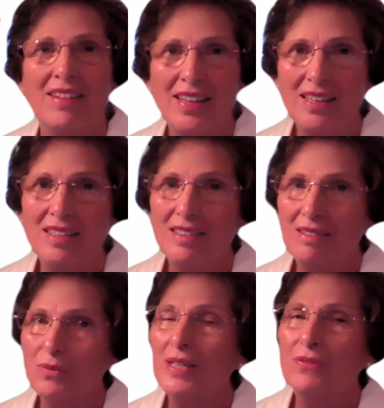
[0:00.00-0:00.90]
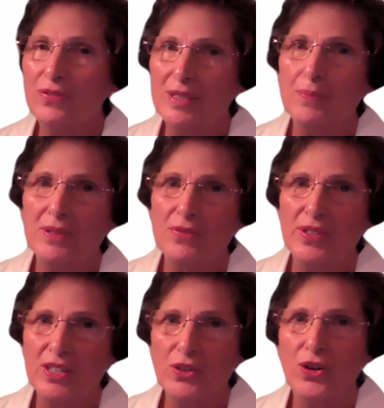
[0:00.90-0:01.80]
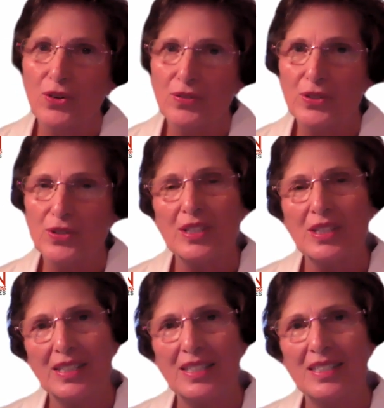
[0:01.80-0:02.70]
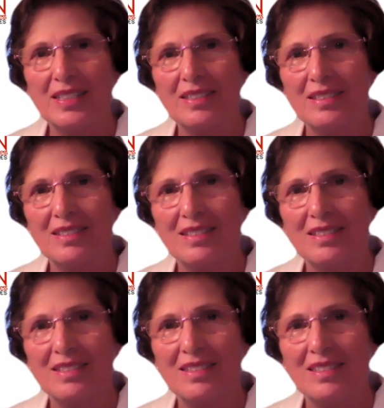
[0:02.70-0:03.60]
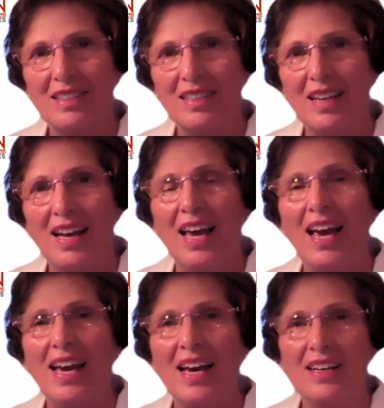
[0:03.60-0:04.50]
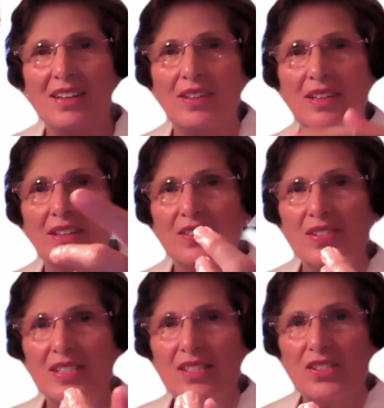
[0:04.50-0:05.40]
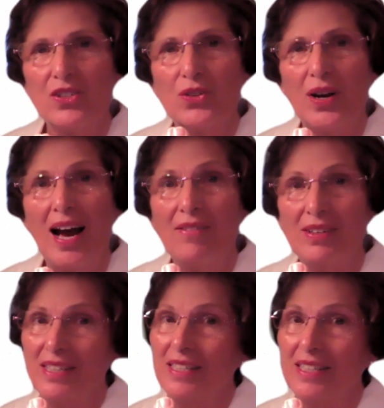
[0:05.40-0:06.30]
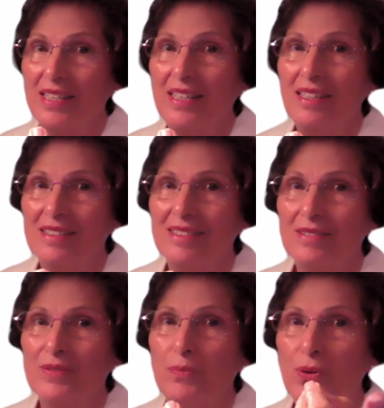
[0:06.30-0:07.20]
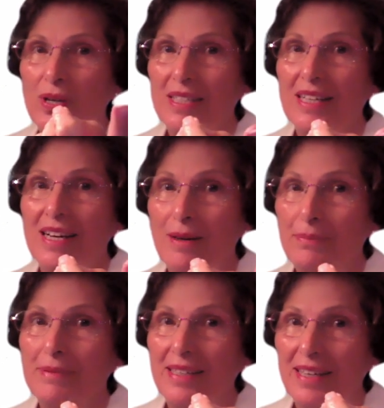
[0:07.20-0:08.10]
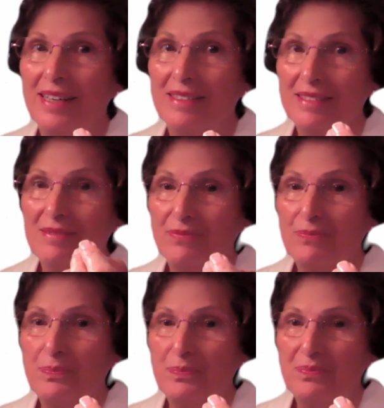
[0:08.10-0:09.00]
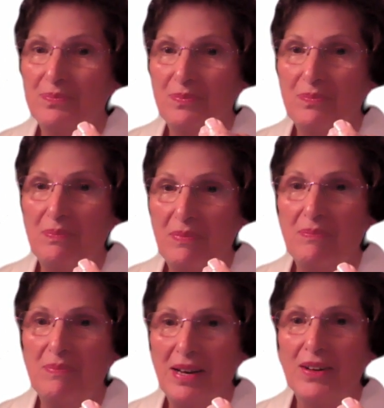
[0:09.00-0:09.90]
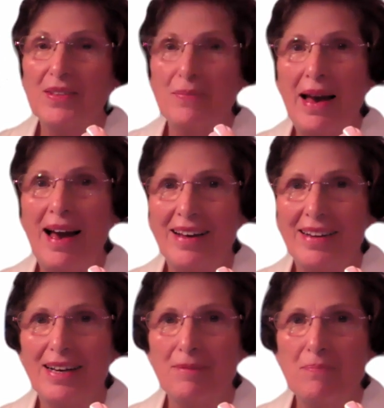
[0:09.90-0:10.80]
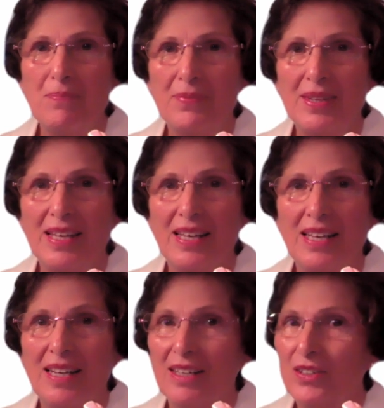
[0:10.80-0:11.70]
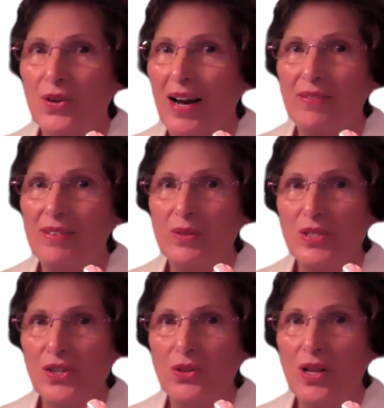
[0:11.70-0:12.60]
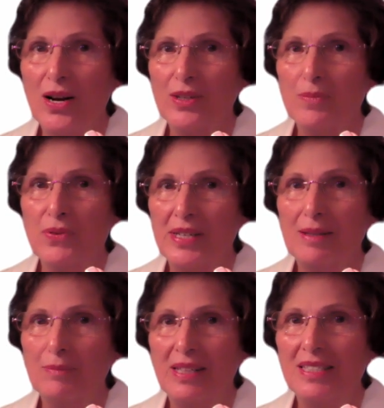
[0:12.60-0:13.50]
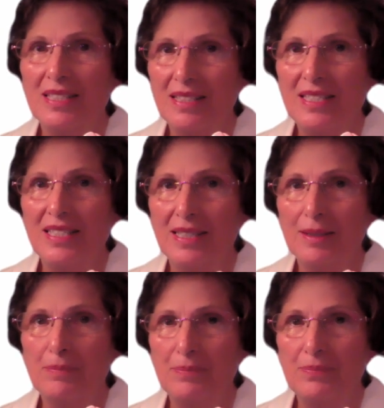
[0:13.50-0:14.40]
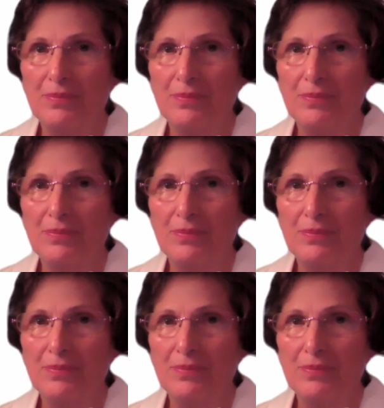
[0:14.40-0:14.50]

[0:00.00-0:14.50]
Then we flipped the finger over, cleaned it. And since gravity pointed up and held the pad up, gravity was no longer bringing blood to the tip.